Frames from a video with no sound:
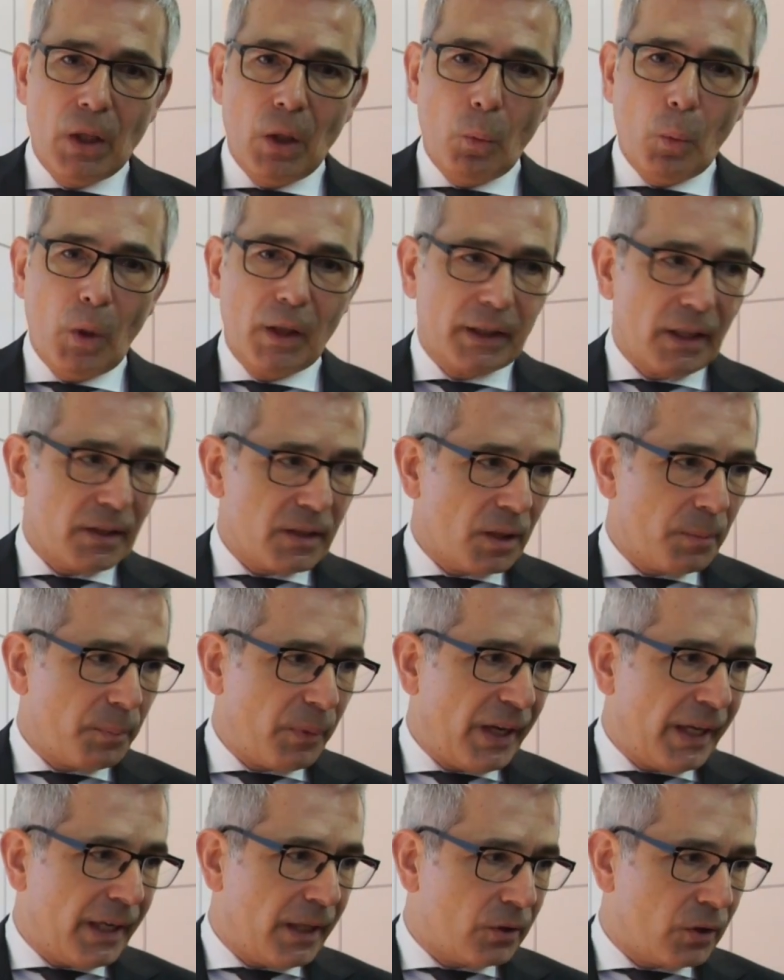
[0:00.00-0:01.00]
What does it
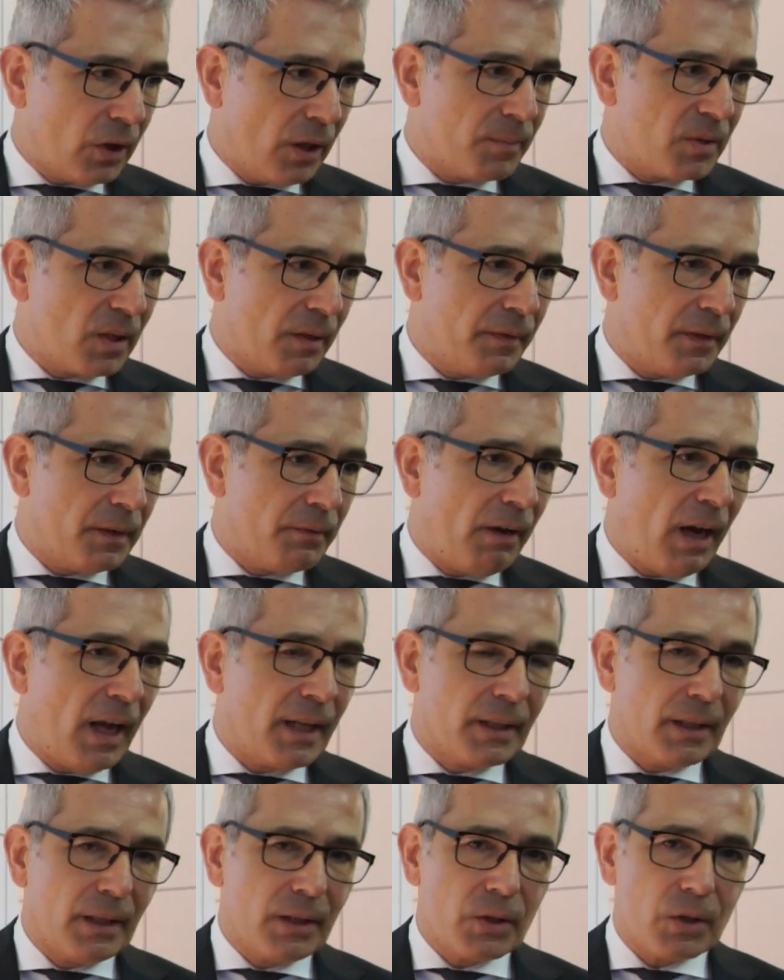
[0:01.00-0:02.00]
bring in terms of
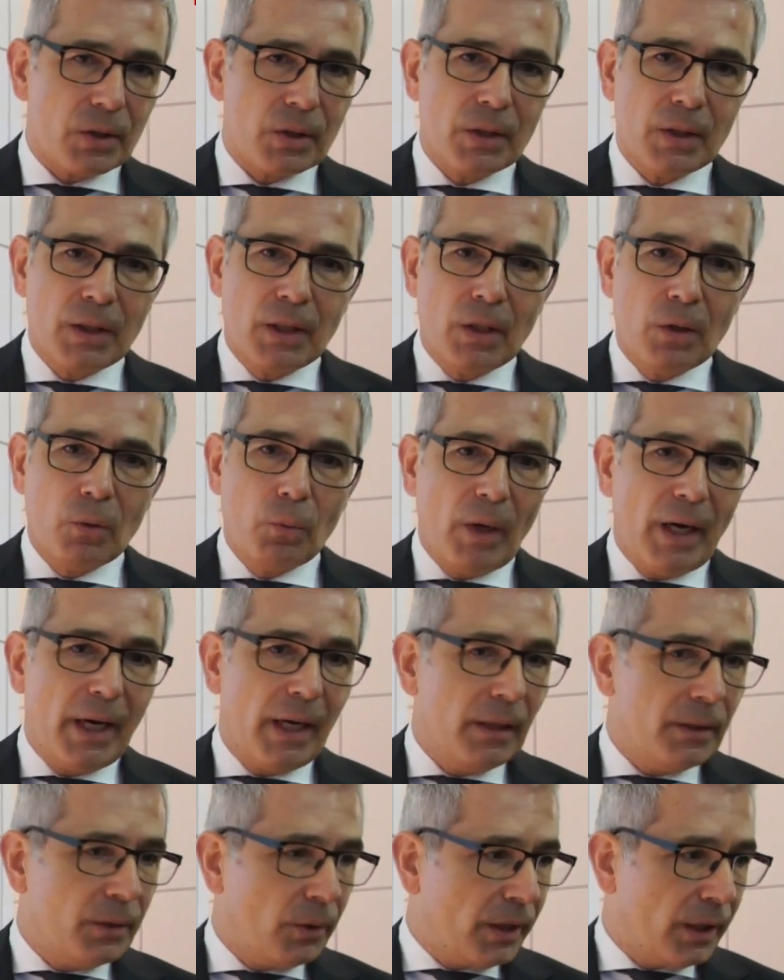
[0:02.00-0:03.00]
advantage?
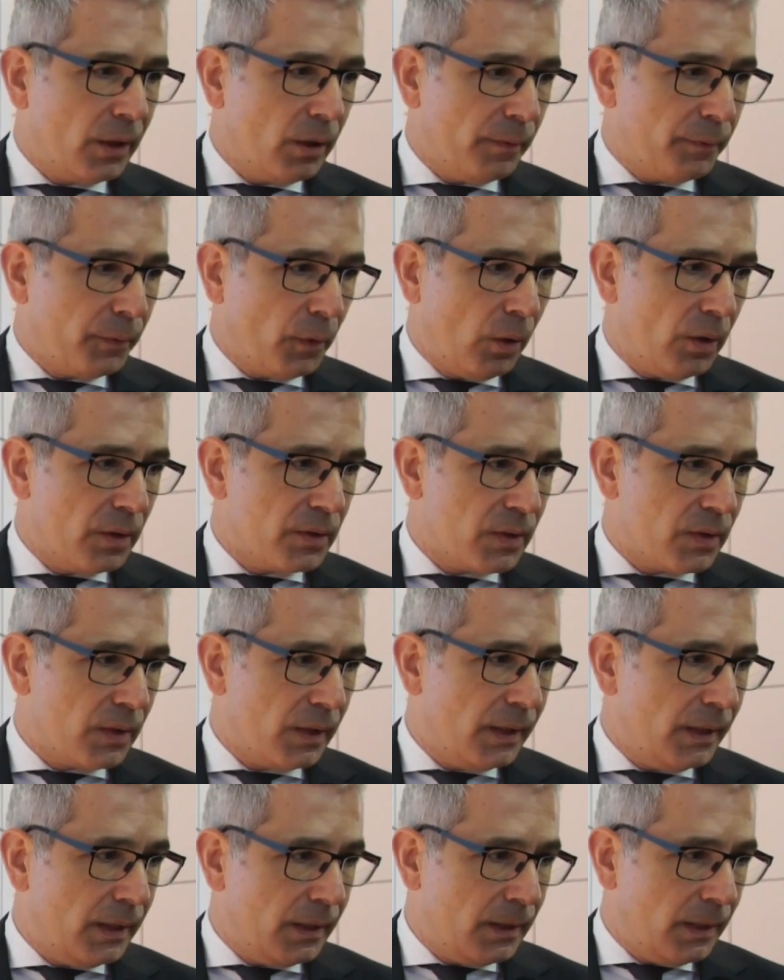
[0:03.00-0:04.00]
Well, you can of course
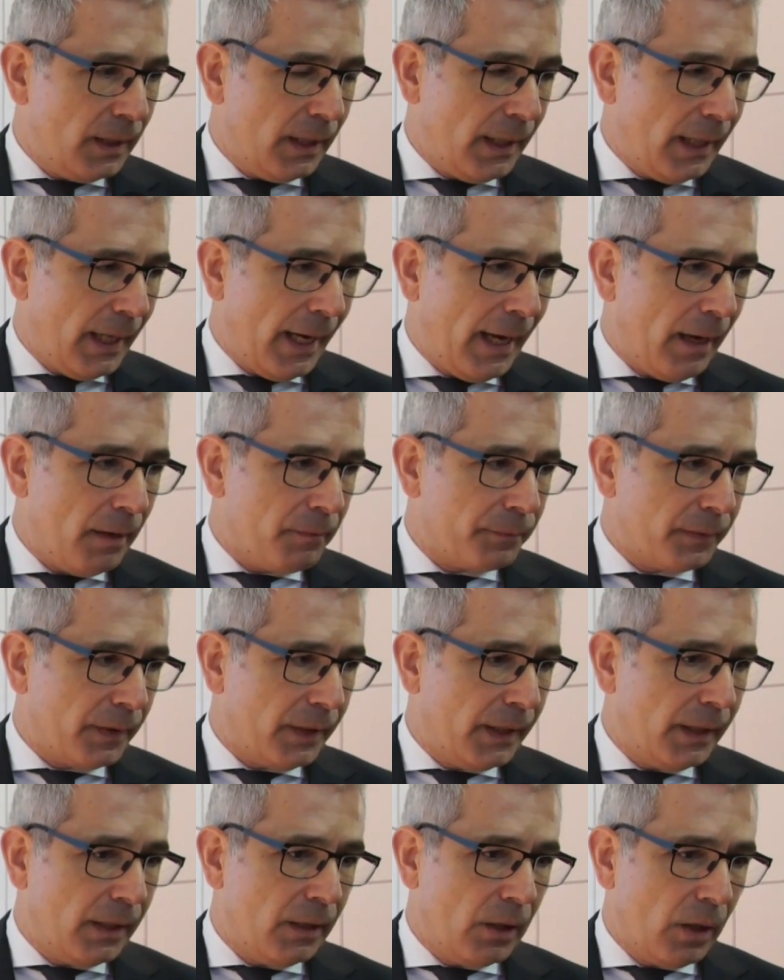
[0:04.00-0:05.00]
have
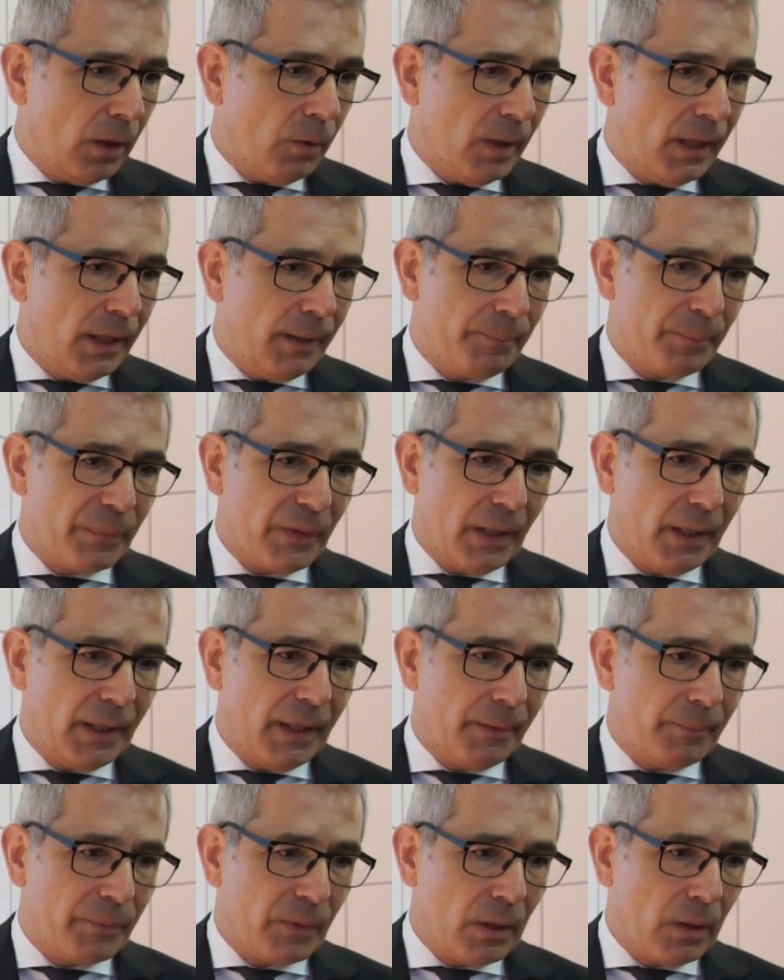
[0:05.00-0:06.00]
lower
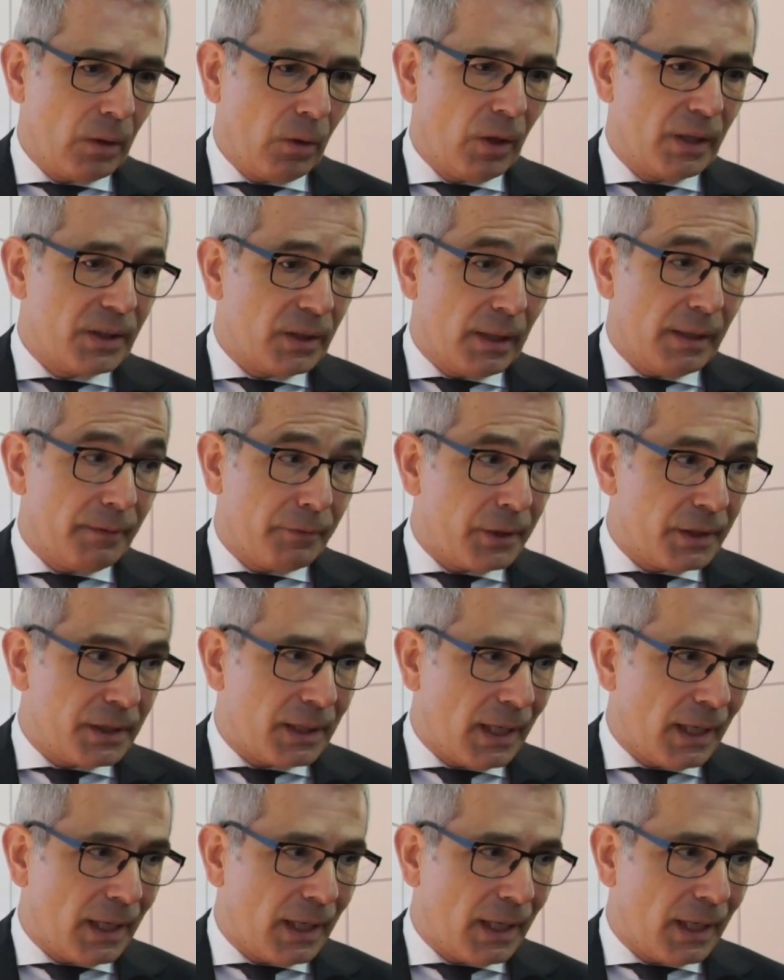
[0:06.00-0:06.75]
delivery